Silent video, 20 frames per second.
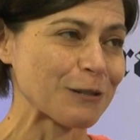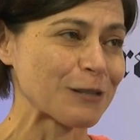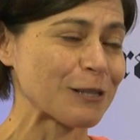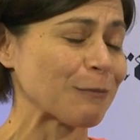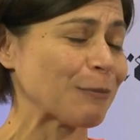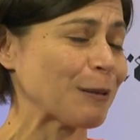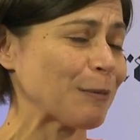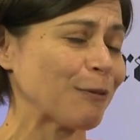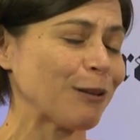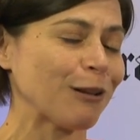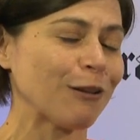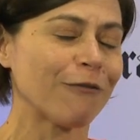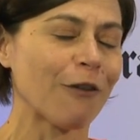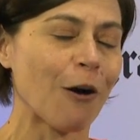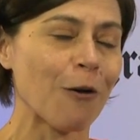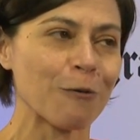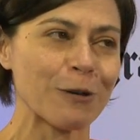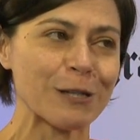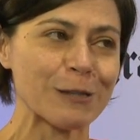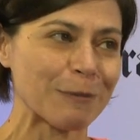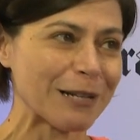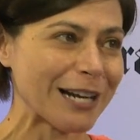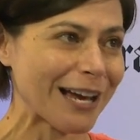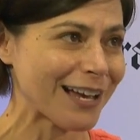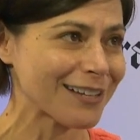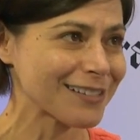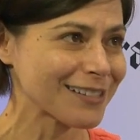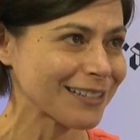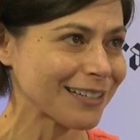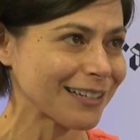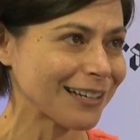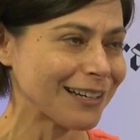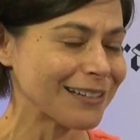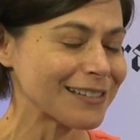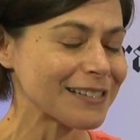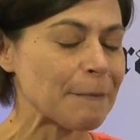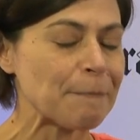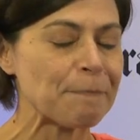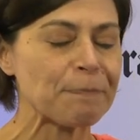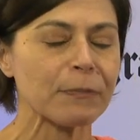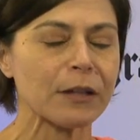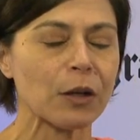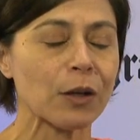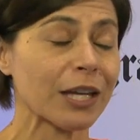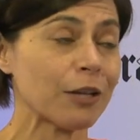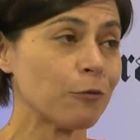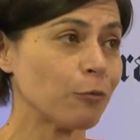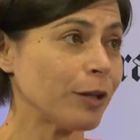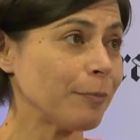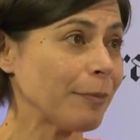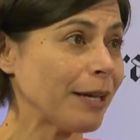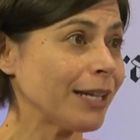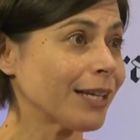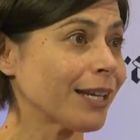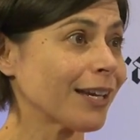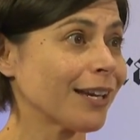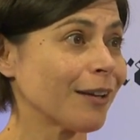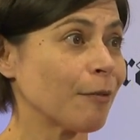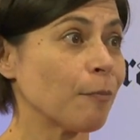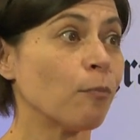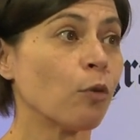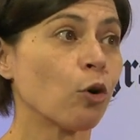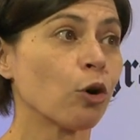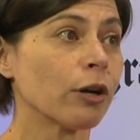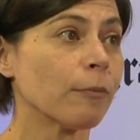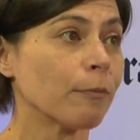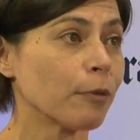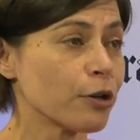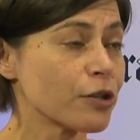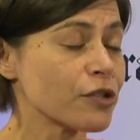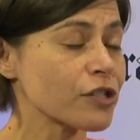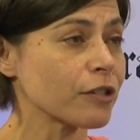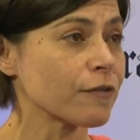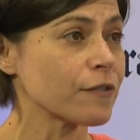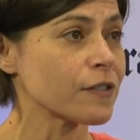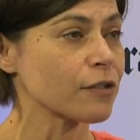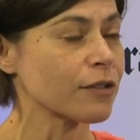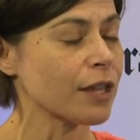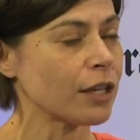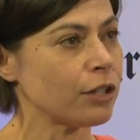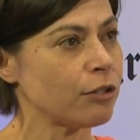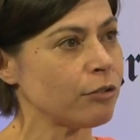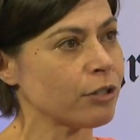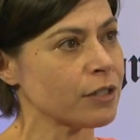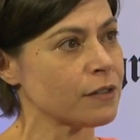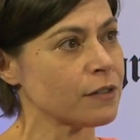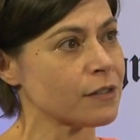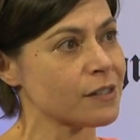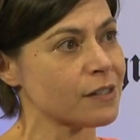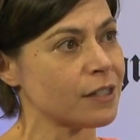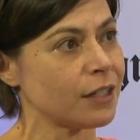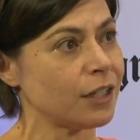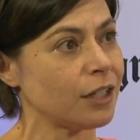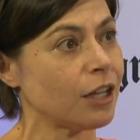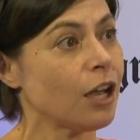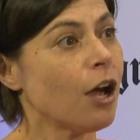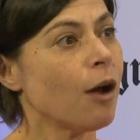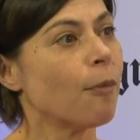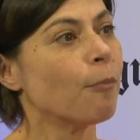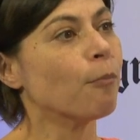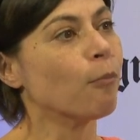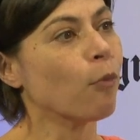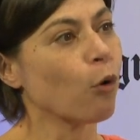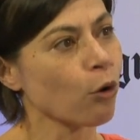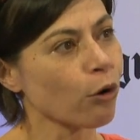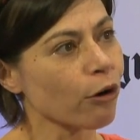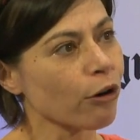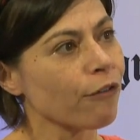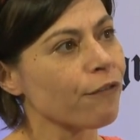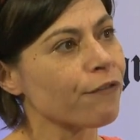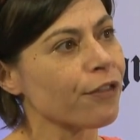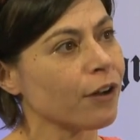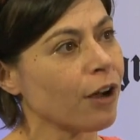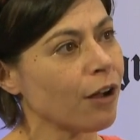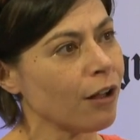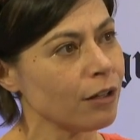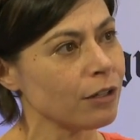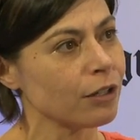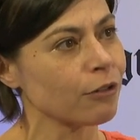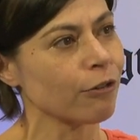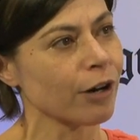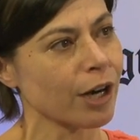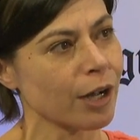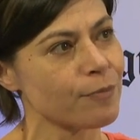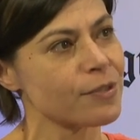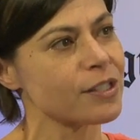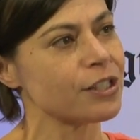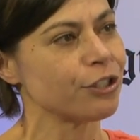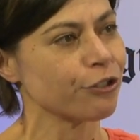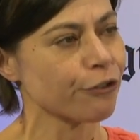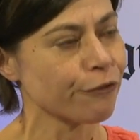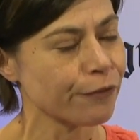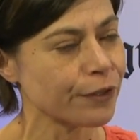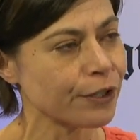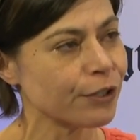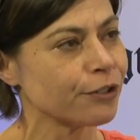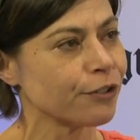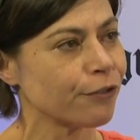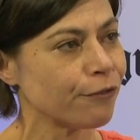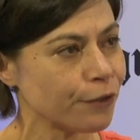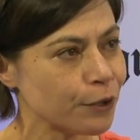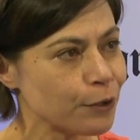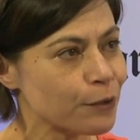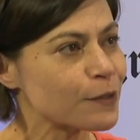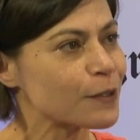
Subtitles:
So people have always been asking us, can we make it more immersive so that you can see more of the holograms in your field of view?